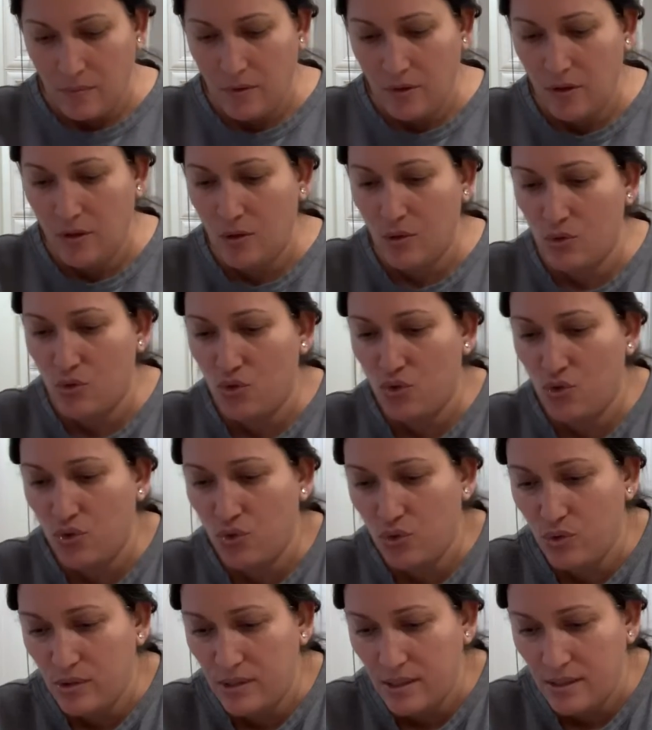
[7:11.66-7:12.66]
Those
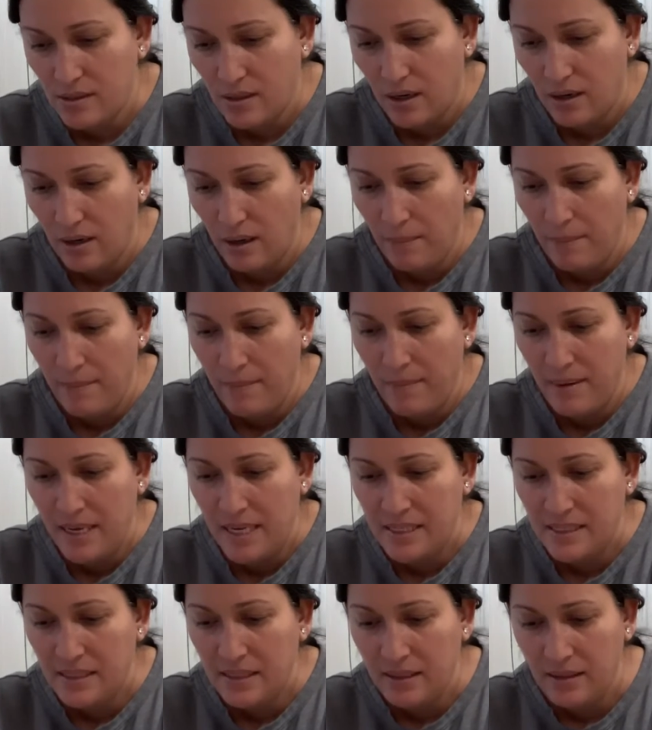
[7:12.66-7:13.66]
juices are
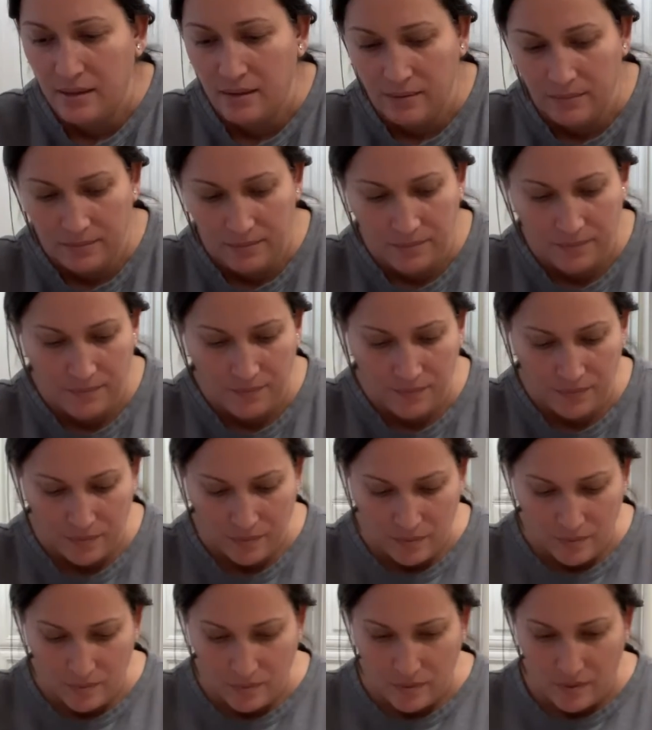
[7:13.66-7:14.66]
amazing.
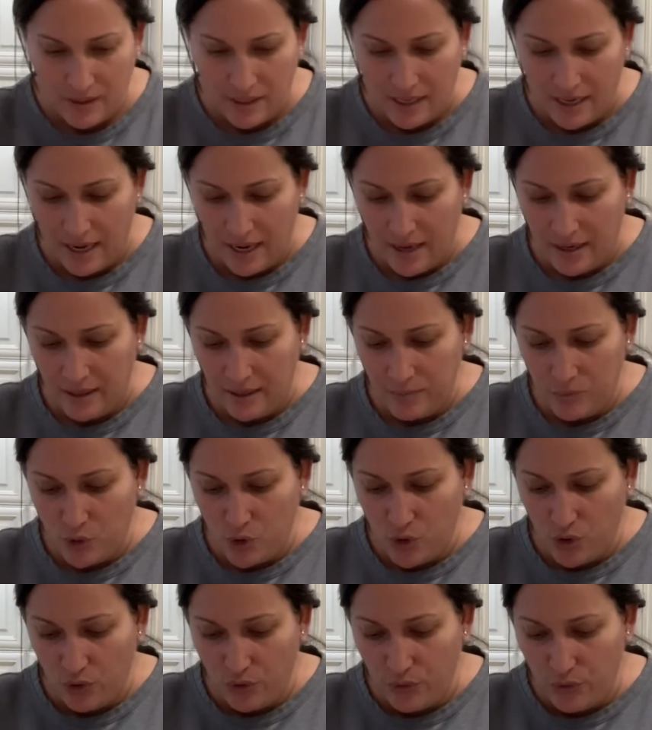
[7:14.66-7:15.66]
They add up to
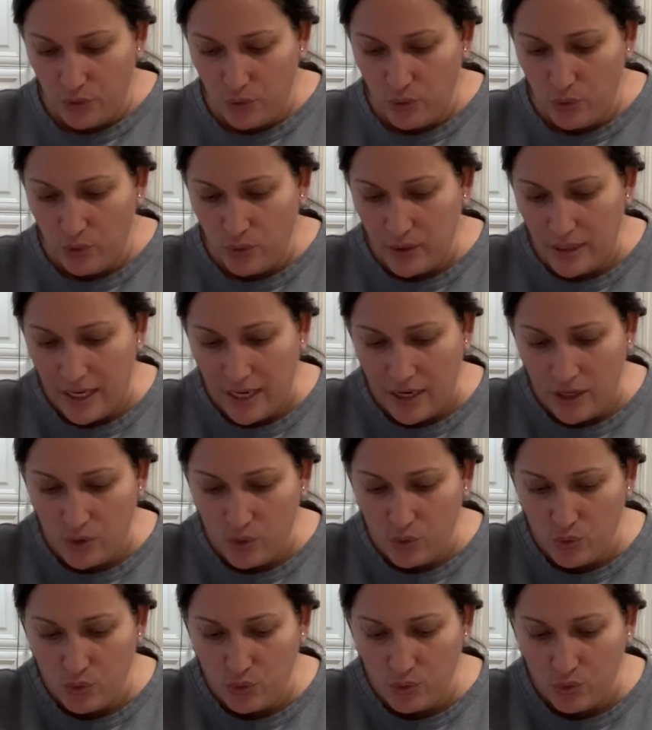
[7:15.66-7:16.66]
your food, and
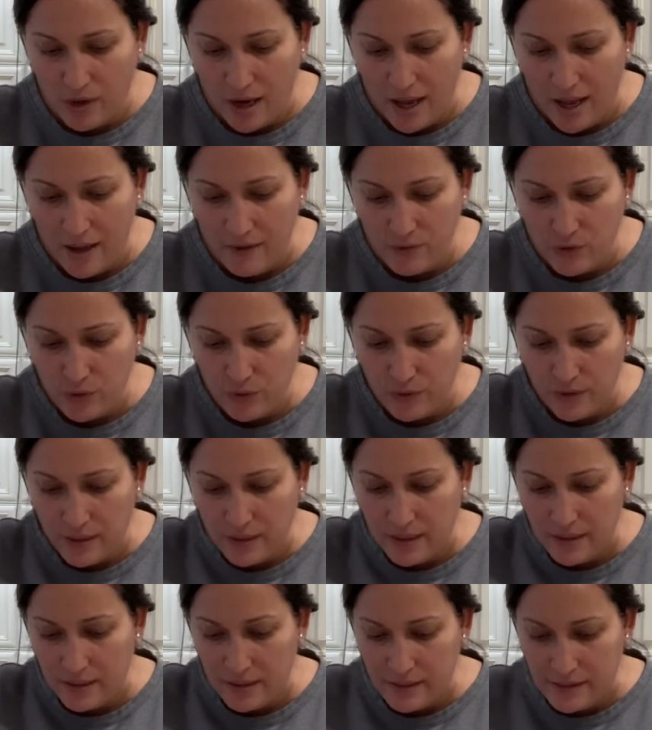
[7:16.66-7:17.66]
you do not have to feel
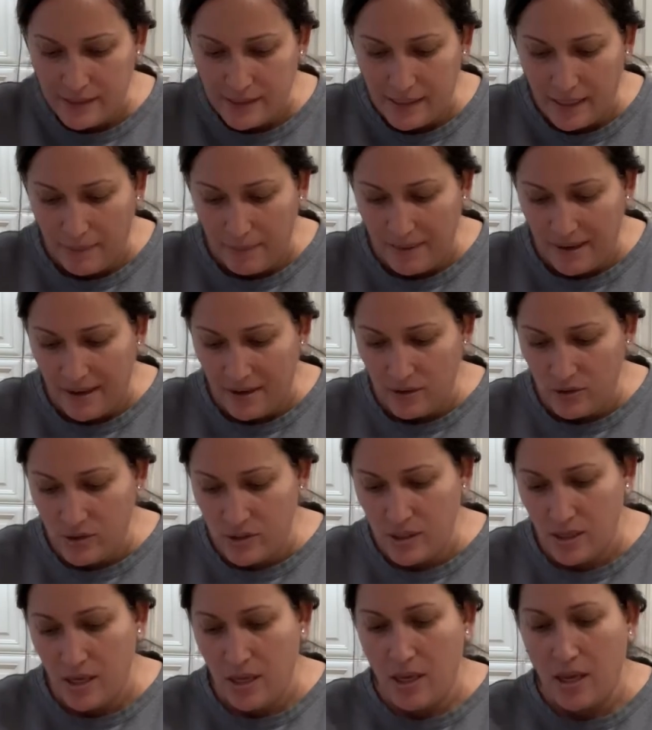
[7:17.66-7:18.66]
guilty about
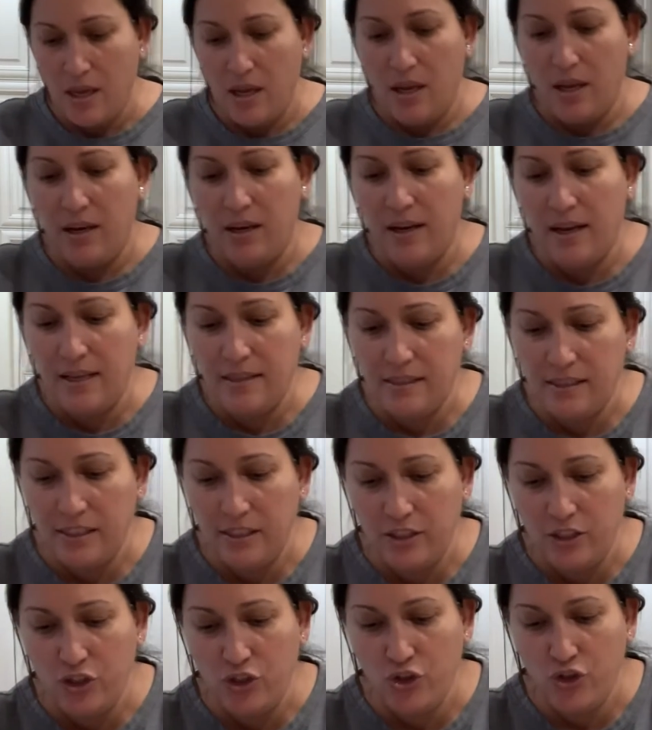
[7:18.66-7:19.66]
not
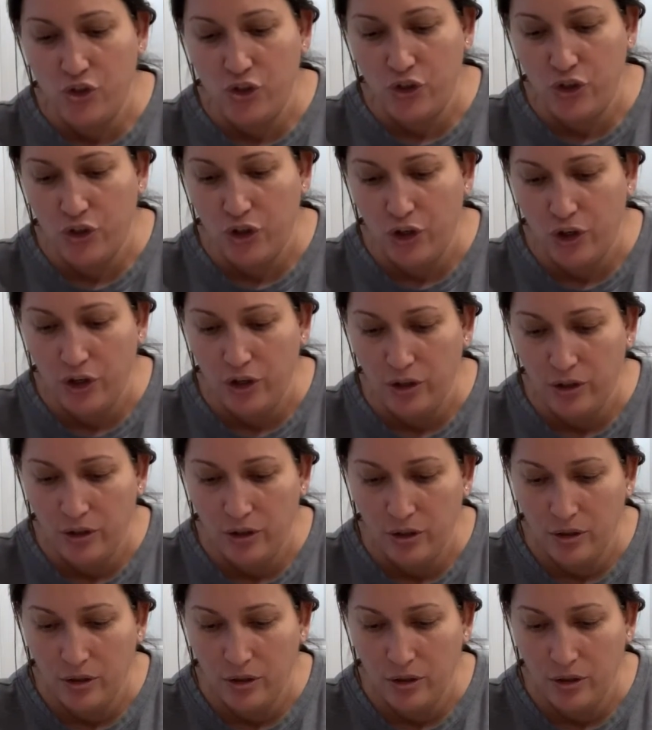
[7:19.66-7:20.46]
eating sugar